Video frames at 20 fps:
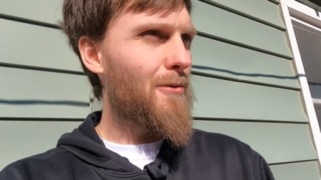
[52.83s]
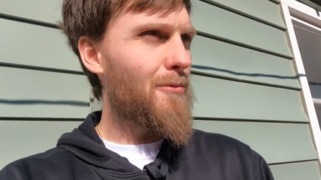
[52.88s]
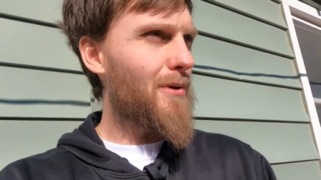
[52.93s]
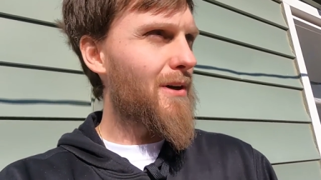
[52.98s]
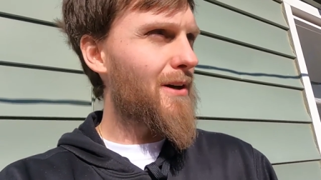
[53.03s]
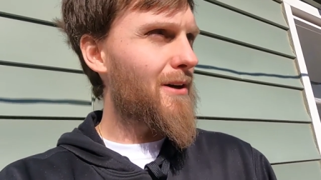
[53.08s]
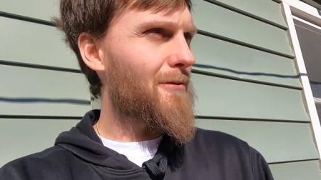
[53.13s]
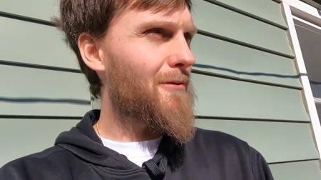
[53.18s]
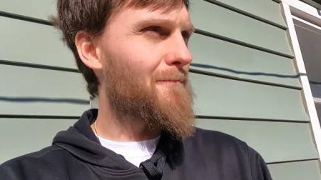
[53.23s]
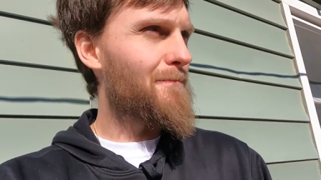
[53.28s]

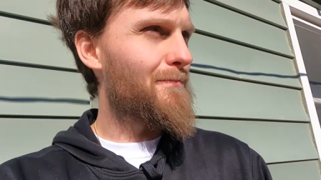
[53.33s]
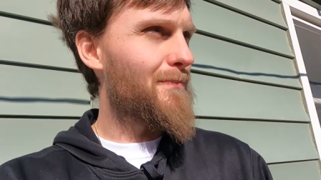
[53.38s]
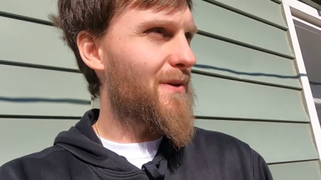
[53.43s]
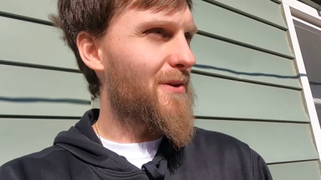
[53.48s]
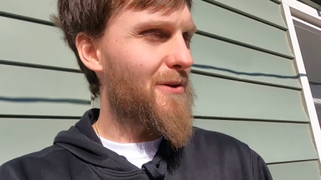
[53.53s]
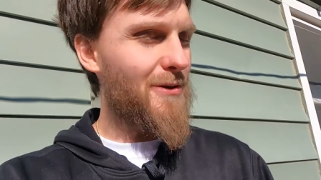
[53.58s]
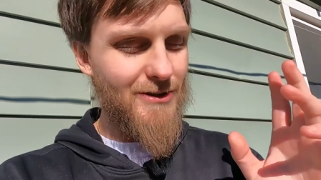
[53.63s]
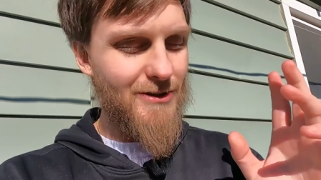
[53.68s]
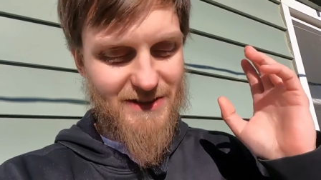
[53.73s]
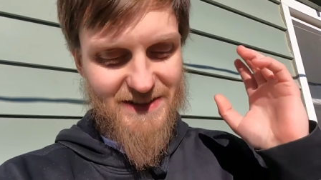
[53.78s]
Well,
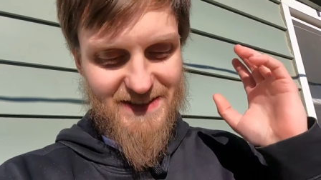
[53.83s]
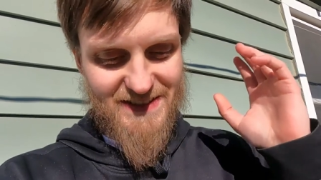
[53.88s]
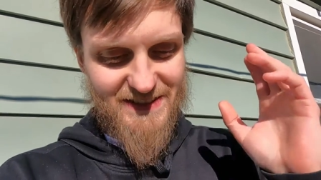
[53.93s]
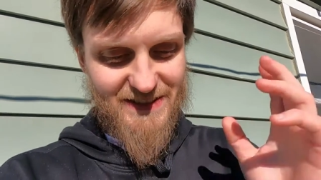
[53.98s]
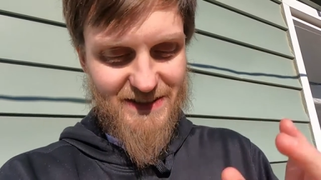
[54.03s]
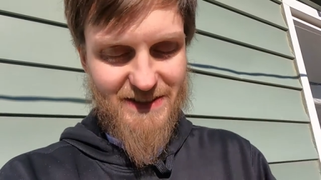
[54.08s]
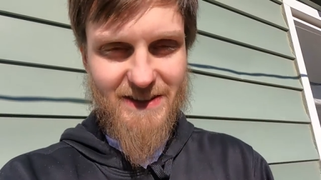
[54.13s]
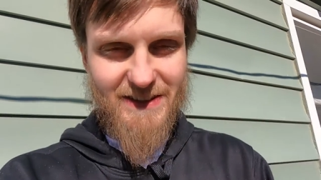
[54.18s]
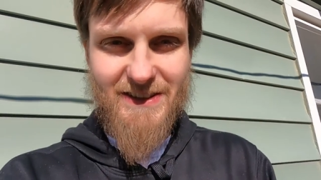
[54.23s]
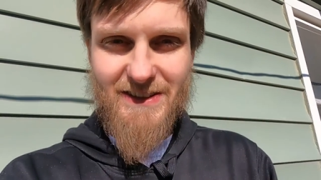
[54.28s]
here it is,
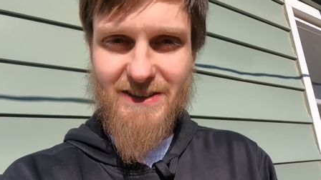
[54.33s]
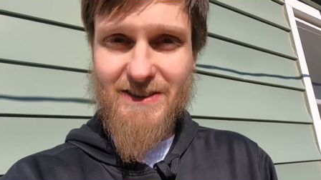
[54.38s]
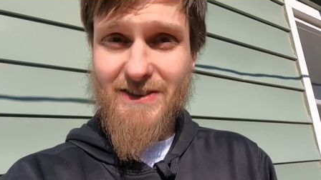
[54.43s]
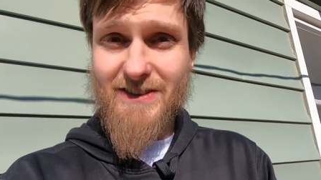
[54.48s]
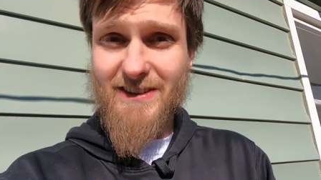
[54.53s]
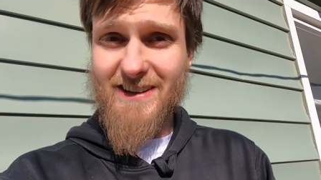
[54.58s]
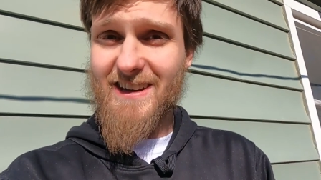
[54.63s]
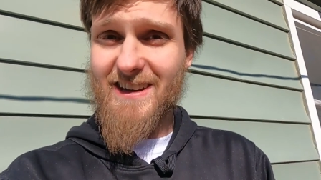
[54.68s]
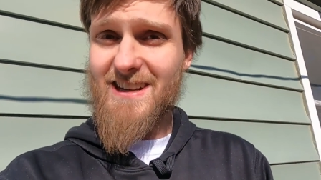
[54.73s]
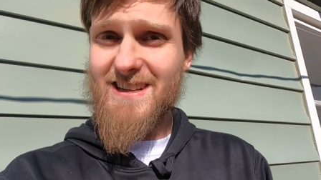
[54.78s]
the
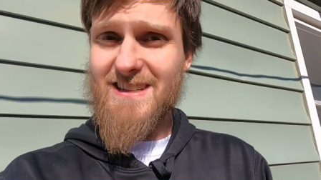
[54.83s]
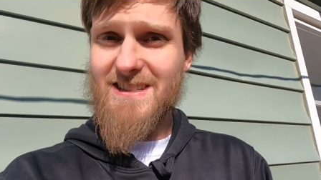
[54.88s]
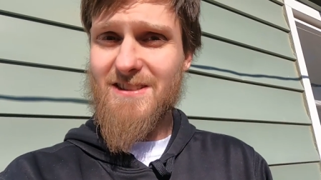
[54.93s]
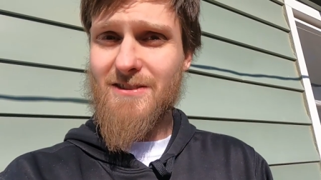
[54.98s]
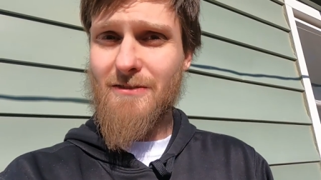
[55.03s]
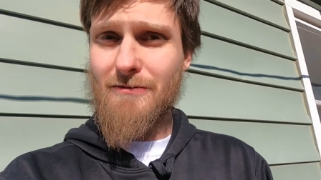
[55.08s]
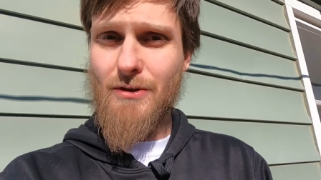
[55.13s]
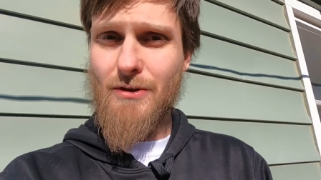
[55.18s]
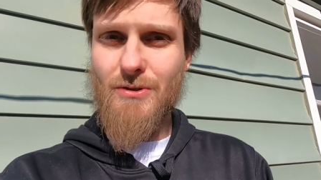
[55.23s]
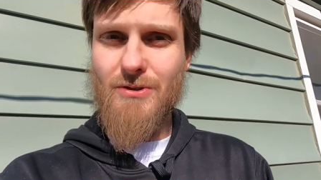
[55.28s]
today's
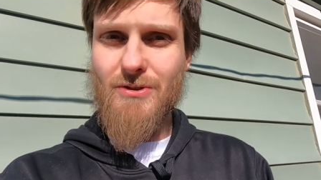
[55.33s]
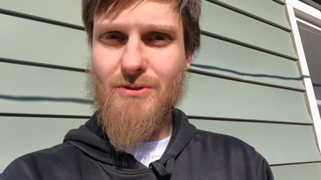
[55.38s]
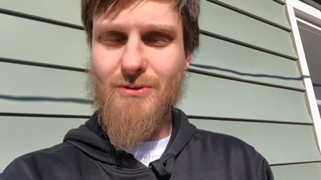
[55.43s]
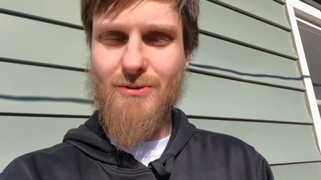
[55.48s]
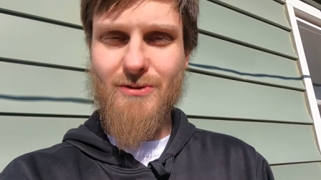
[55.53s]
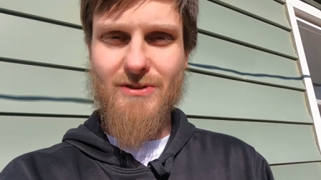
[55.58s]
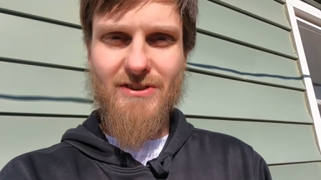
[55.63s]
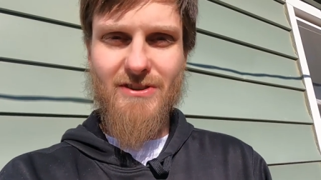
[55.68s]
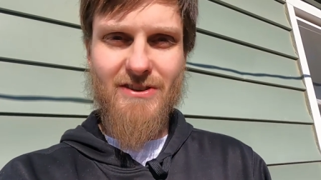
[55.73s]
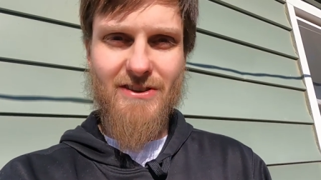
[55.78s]

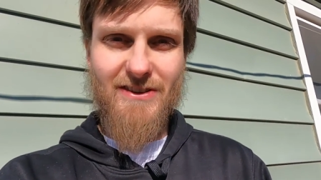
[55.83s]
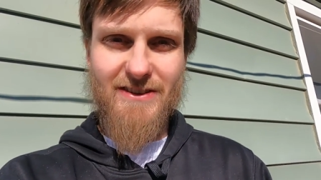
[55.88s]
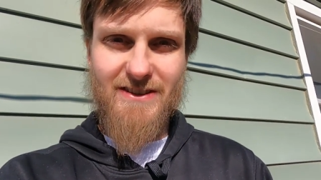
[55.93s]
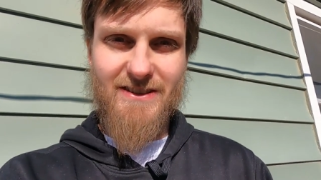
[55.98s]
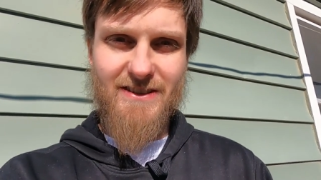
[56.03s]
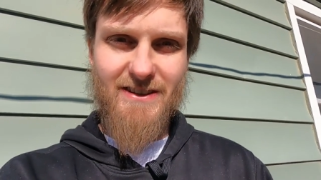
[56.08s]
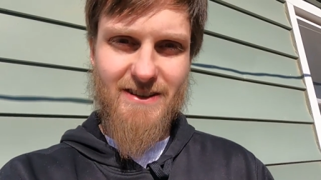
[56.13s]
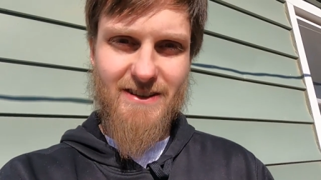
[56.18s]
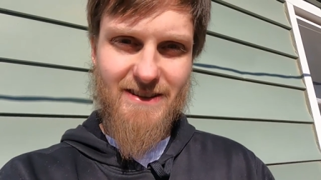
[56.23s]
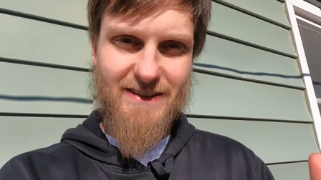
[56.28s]
devotional and
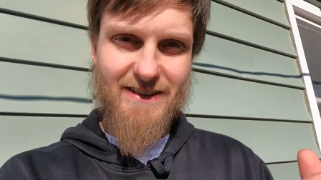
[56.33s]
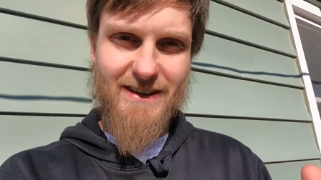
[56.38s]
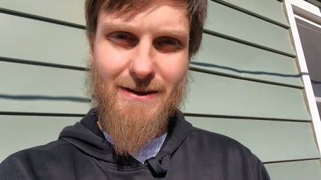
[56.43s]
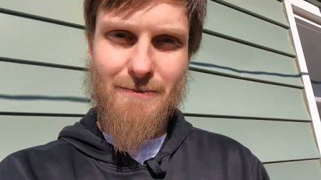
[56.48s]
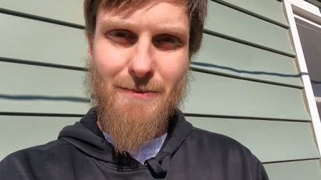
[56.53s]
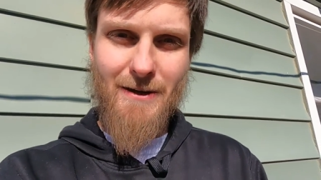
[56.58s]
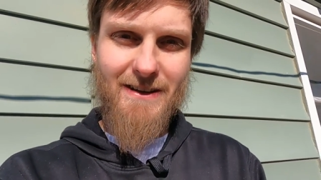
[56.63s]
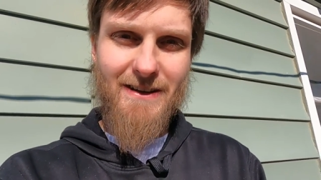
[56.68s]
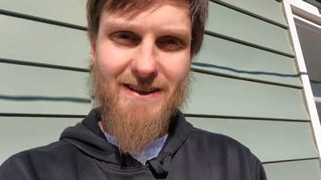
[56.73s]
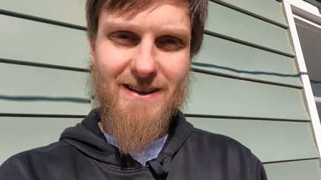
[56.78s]
the uh, day
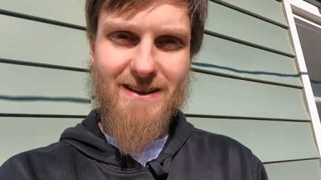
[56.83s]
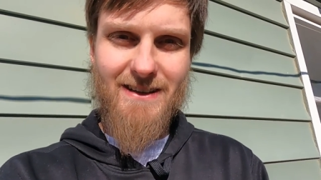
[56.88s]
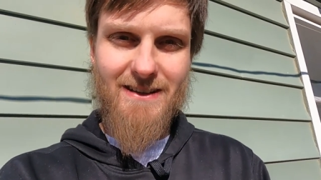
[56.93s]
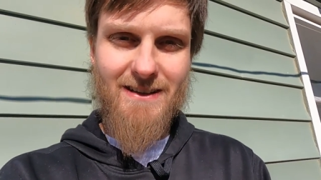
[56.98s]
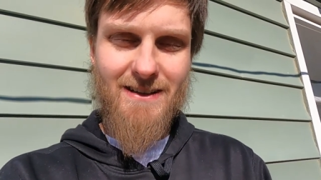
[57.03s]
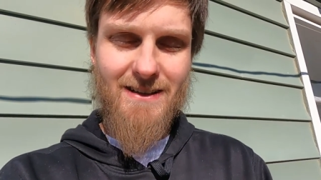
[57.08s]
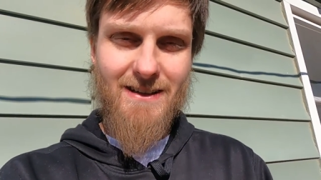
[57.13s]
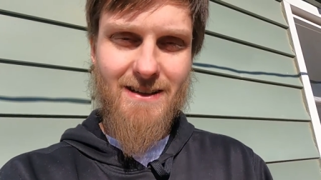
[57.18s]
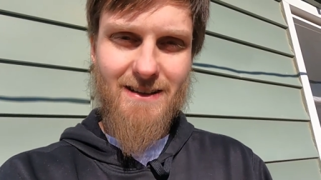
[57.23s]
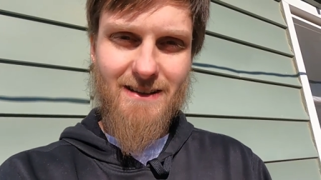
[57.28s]
by
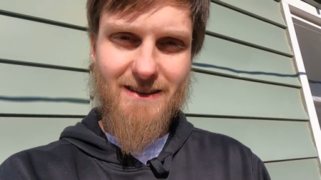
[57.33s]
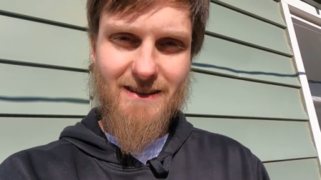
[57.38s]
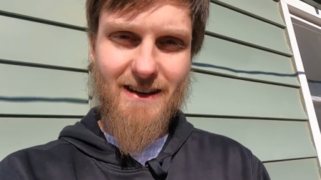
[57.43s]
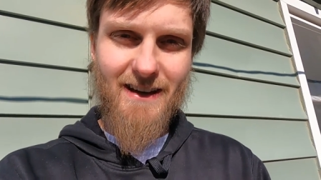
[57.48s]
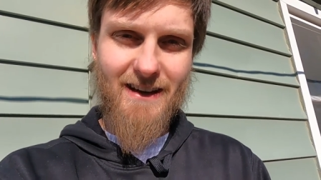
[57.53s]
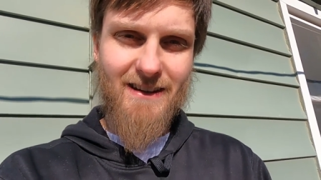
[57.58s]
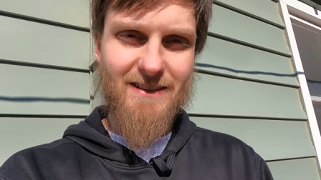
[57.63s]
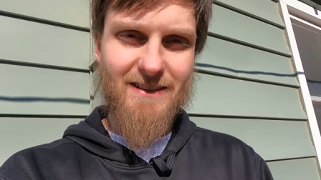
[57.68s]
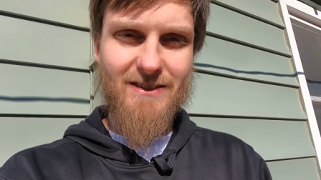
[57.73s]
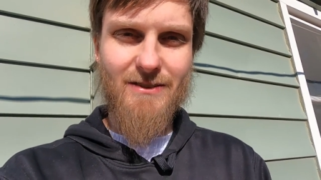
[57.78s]
day
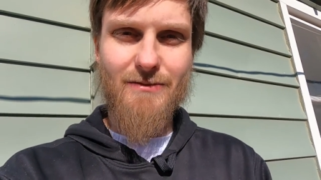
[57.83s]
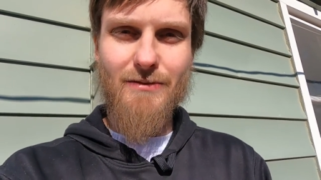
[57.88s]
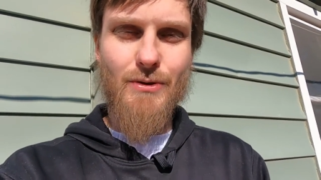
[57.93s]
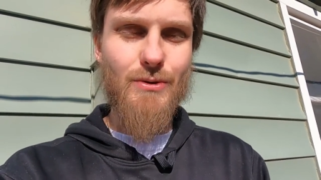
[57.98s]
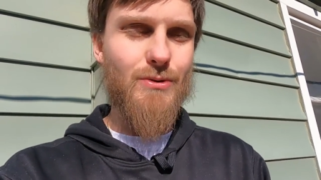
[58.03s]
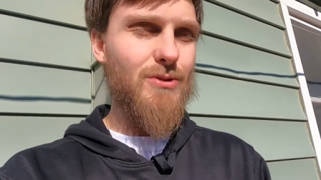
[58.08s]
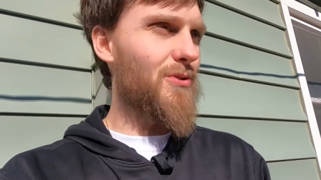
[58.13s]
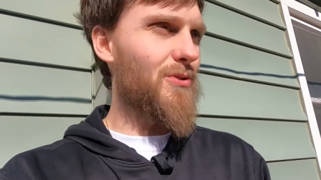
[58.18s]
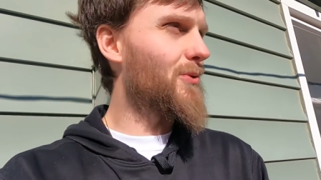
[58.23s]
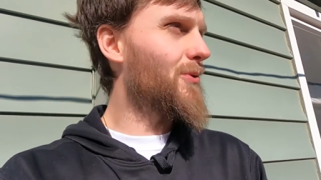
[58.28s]
dad's
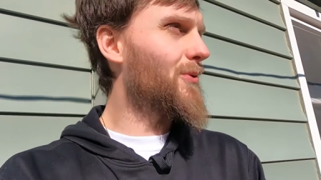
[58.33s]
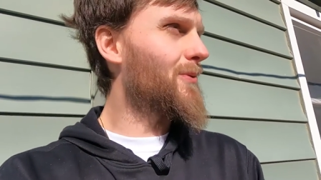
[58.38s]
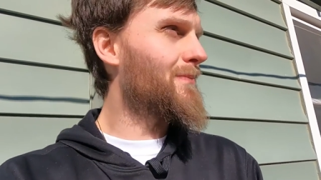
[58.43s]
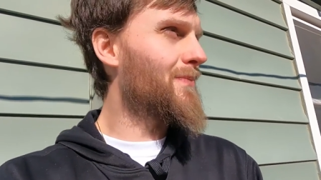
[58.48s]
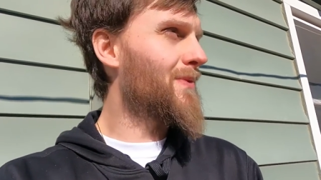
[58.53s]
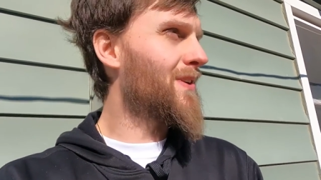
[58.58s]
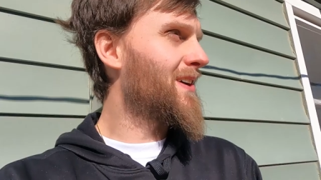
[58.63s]
devotional.